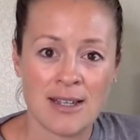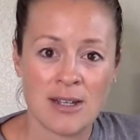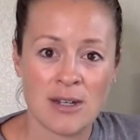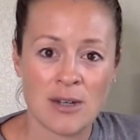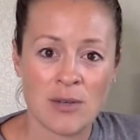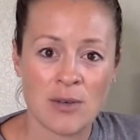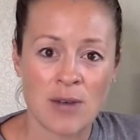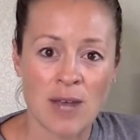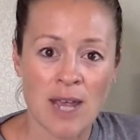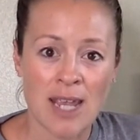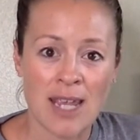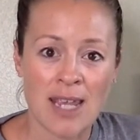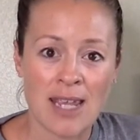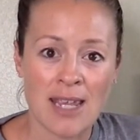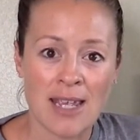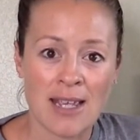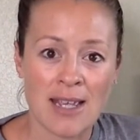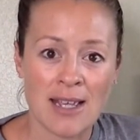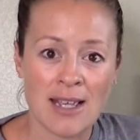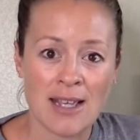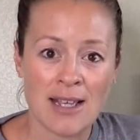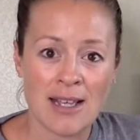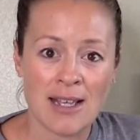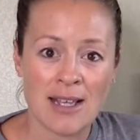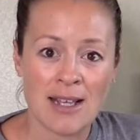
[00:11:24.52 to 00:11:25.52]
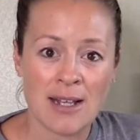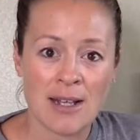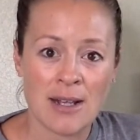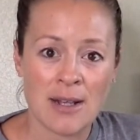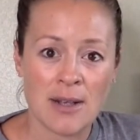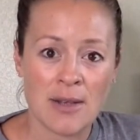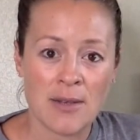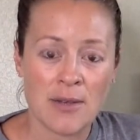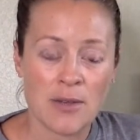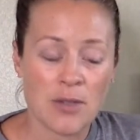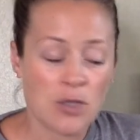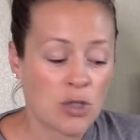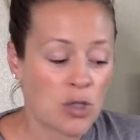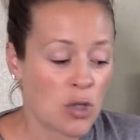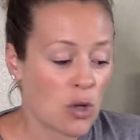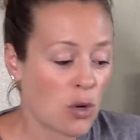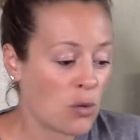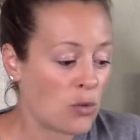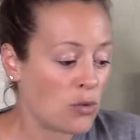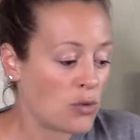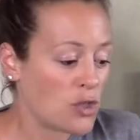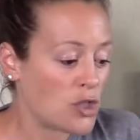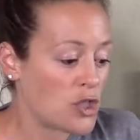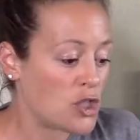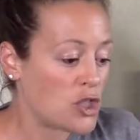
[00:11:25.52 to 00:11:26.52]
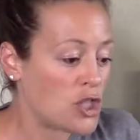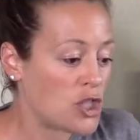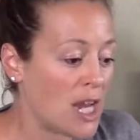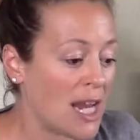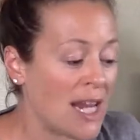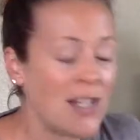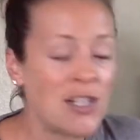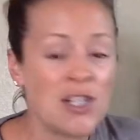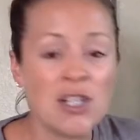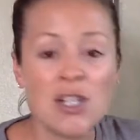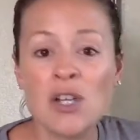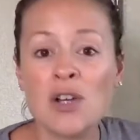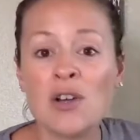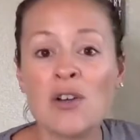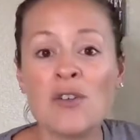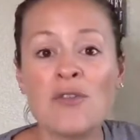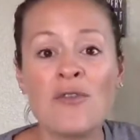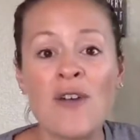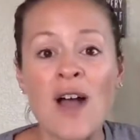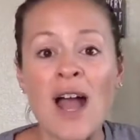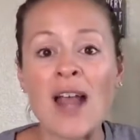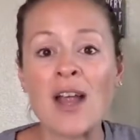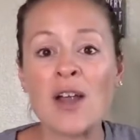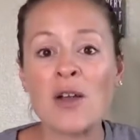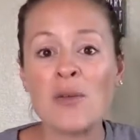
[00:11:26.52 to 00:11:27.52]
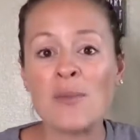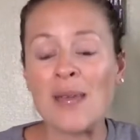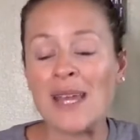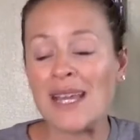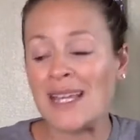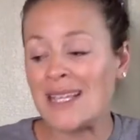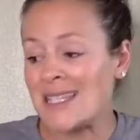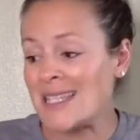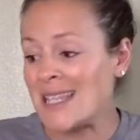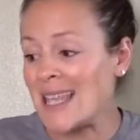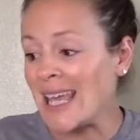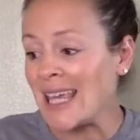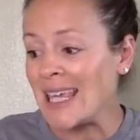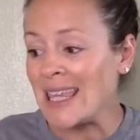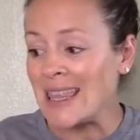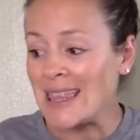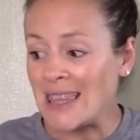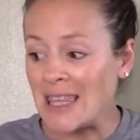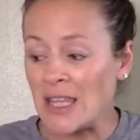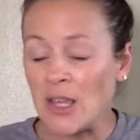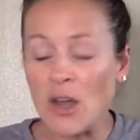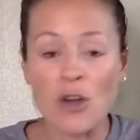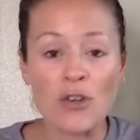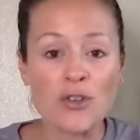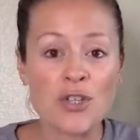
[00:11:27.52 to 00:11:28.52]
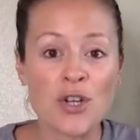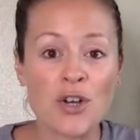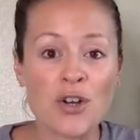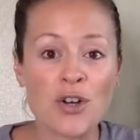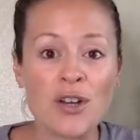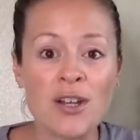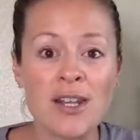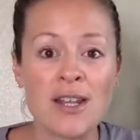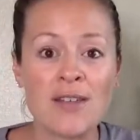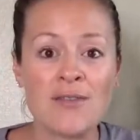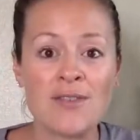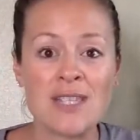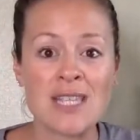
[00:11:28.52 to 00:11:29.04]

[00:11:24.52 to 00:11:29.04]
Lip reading: Right? So changing your environment is like the alternative.